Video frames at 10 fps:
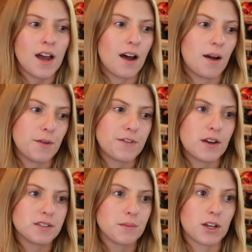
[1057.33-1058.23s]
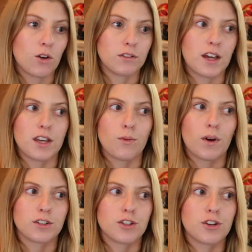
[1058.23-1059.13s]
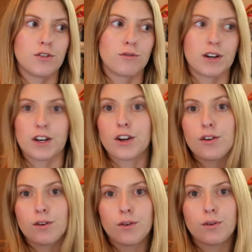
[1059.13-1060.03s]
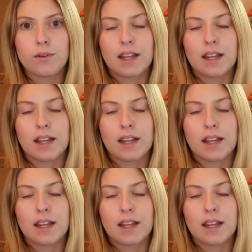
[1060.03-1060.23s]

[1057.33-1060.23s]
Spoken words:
if you have something old that you want to renew,